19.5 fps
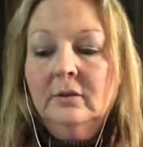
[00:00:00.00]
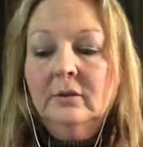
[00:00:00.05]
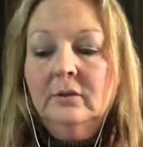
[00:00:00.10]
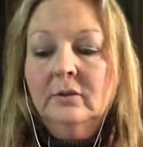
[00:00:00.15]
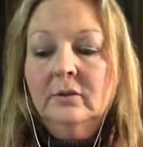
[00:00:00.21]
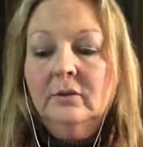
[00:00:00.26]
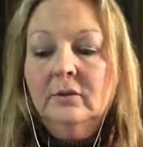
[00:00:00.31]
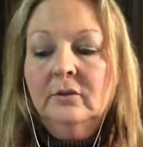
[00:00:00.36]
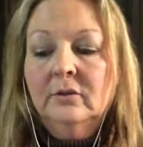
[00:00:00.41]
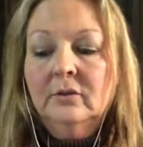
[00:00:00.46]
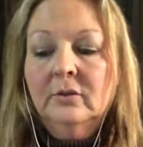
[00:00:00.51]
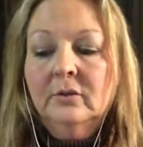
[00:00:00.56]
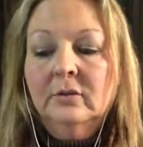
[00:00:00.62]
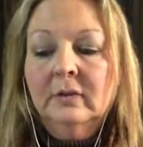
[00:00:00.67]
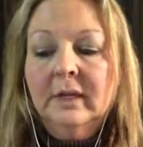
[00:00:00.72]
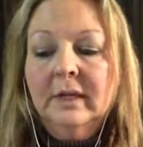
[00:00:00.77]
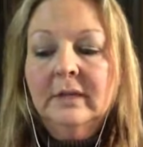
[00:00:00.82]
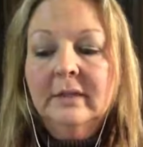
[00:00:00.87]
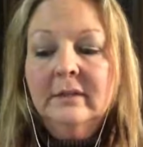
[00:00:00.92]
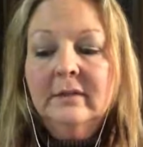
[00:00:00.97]
So
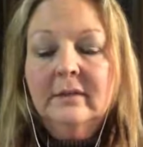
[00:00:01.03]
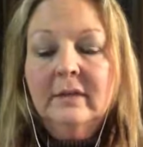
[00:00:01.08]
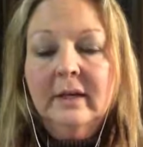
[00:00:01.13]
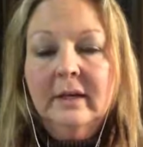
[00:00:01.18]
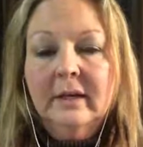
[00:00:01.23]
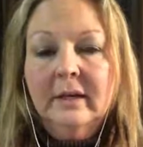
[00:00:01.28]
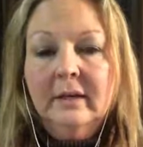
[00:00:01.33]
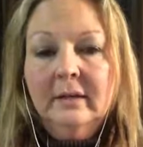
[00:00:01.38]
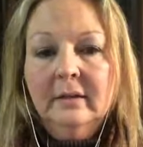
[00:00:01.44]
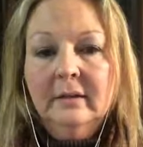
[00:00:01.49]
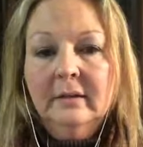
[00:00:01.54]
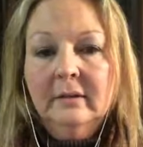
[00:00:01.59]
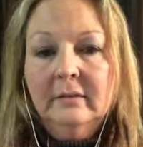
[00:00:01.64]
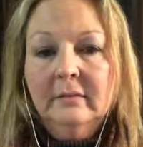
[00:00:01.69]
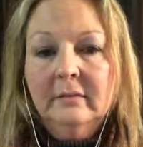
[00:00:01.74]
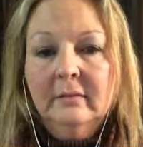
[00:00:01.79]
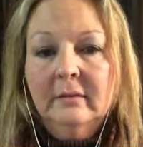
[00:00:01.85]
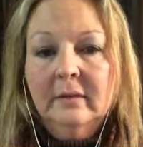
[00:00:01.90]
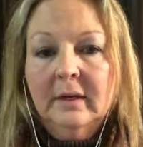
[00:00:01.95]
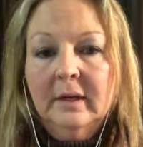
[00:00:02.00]
let's say,
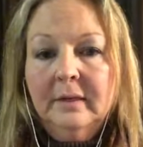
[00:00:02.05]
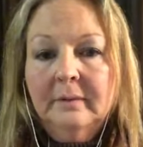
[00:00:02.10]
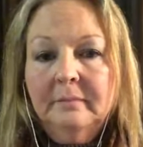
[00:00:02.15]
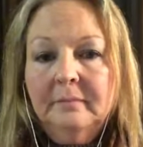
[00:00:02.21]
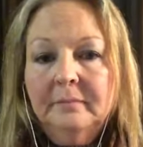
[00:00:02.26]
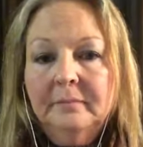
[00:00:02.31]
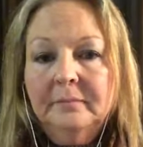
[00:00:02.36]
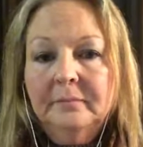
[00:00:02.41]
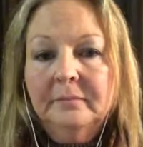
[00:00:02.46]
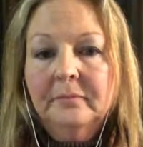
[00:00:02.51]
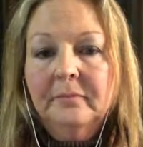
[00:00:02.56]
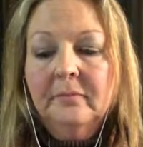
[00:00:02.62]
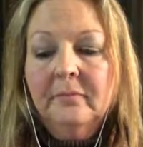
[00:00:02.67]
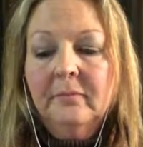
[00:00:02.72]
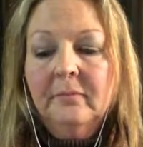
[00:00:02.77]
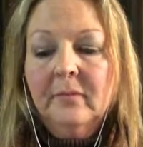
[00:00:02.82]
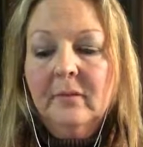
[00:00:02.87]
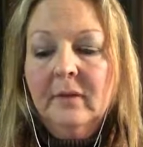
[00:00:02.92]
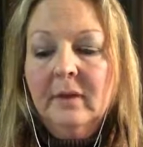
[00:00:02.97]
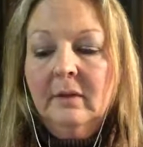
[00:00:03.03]
right,
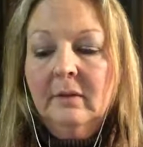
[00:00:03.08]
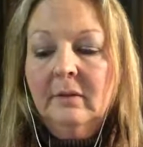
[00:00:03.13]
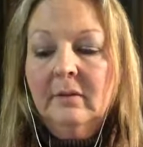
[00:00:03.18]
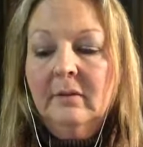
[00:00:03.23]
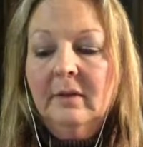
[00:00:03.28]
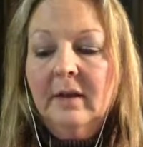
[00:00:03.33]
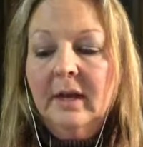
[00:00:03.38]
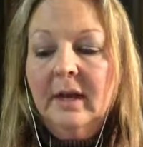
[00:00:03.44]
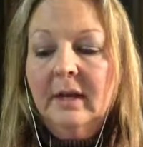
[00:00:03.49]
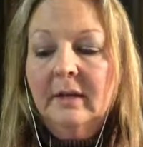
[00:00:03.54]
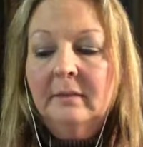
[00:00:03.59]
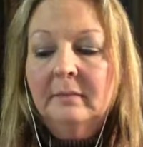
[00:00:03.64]
that,